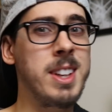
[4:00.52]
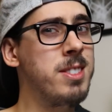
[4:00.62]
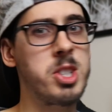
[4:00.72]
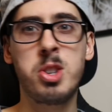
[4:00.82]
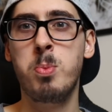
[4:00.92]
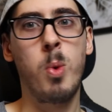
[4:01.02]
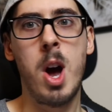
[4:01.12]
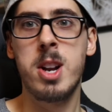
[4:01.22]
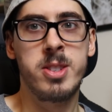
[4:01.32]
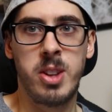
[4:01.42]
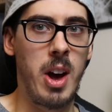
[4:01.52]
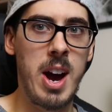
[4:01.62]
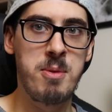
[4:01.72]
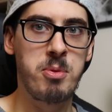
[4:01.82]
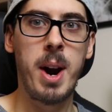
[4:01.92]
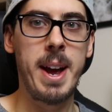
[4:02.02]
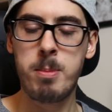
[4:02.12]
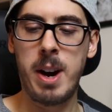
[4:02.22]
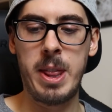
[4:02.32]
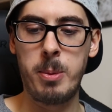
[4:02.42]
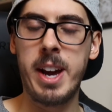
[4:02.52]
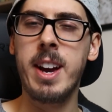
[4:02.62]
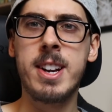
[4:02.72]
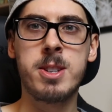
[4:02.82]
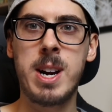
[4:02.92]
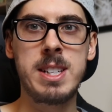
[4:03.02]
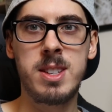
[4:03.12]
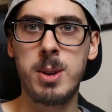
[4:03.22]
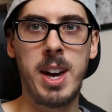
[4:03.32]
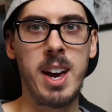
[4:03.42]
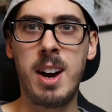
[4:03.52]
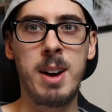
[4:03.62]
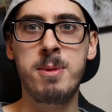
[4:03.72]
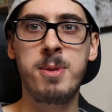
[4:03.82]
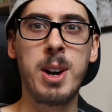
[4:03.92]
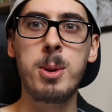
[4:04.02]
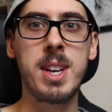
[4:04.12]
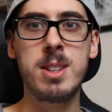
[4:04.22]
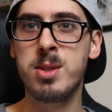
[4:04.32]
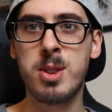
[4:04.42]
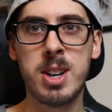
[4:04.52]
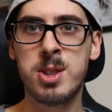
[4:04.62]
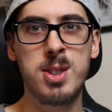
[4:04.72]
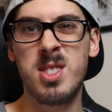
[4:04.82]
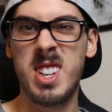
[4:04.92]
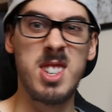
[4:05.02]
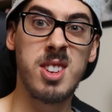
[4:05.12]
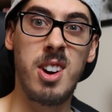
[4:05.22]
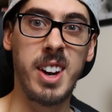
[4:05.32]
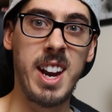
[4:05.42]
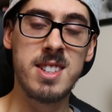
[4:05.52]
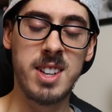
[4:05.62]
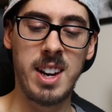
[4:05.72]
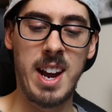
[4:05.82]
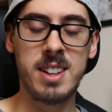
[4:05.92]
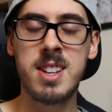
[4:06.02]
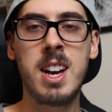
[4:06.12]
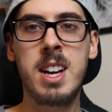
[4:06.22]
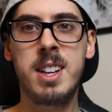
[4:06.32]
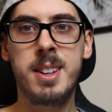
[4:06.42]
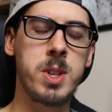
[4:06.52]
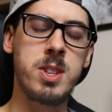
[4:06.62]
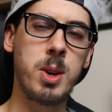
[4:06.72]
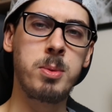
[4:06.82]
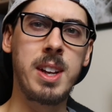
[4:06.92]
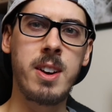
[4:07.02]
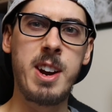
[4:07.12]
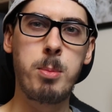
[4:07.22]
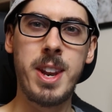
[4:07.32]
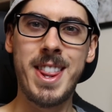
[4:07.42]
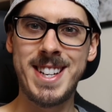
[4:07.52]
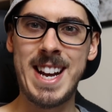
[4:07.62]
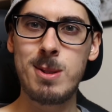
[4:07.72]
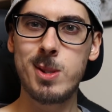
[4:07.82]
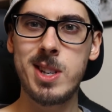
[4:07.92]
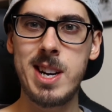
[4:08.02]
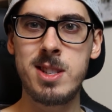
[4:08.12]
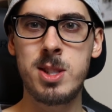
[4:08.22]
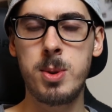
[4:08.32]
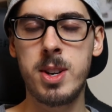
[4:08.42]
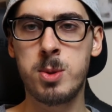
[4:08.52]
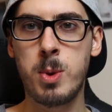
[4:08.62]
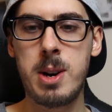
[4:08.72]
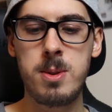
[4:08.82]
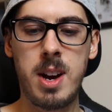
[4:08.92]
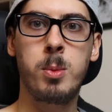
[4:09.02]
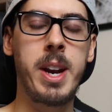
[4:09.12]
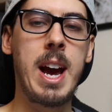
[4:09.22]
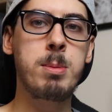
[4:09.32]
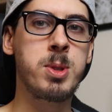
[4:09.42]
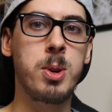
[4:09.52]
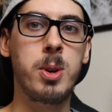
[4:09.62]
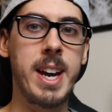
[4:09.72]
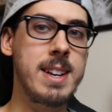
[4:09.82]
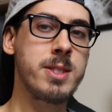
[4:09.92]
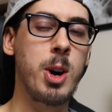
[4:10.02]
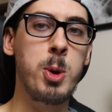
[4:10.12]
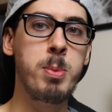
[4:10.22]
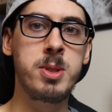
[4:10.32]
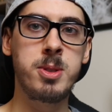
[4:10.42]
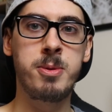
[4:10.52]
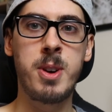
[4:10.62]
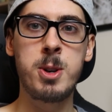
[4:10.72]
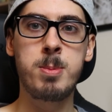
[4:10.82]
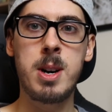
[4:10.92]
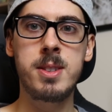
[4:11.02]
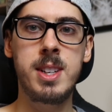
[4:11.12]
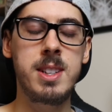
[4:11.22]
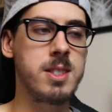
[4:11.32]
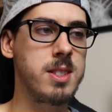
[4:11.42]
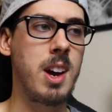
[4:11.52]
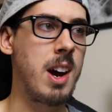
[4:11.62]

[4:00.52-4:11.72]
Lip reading: These are just words that I've read, by the way. I tried to do it, I've followed the instructions, I just can't get it to connect. Which is obviously kind of one of the downsides to it as well. Where the App Store is open to third parties,